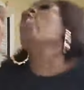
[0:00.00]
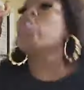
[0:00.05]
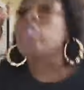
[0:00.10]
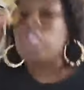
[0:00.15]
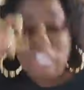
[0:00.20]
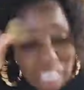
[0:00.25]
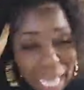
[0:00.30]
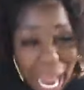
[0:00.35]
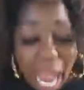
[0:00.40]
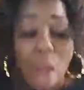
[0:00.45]
You
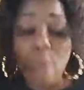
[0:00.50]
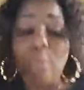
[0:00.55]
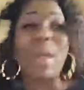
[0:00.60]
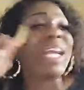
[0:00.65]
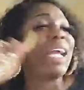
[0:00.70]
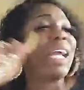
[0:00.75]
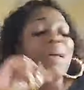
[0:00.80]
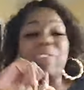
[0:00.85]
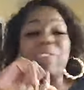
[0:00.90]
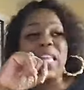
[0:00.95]
shall
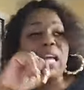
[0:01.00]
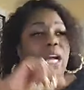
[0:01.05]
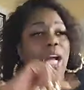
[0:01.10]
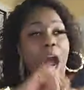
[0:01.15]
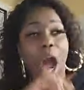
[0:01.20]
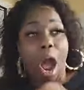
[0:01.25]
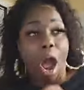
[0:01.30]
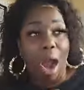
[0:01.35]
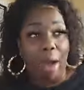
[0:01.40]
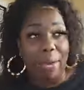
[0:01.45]
recover the
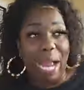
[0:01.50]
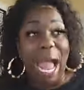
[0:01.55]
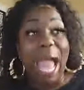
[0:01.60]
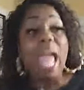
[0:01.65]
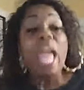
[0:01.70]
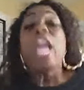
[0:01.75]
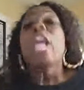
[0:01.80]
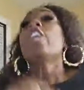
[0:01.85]
car.